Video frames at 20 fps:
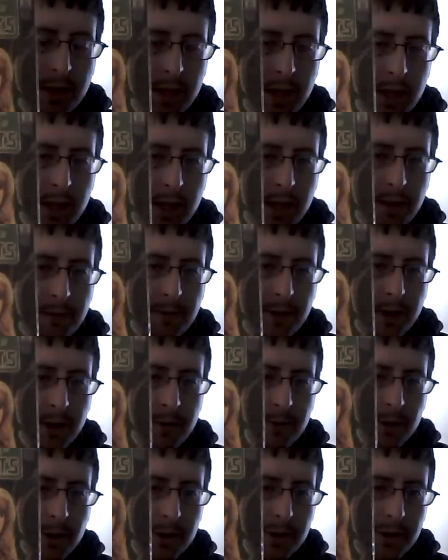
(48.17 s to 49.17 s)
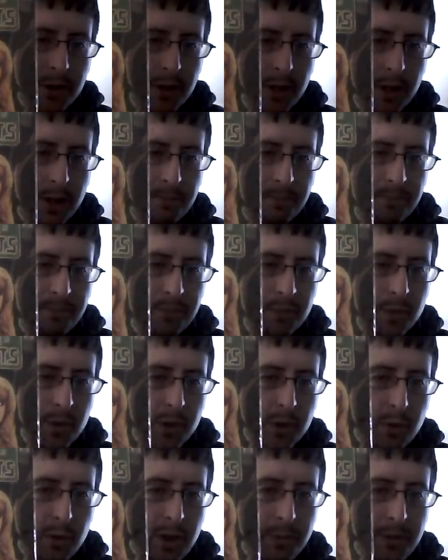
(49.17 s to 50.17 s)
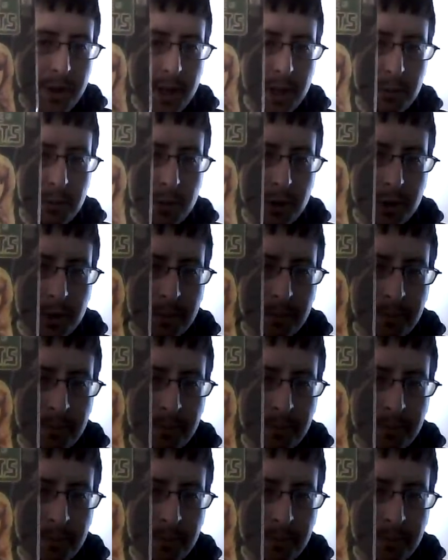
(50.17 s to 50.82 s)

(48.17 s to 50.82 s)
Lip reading: the very first Swamp Thing book.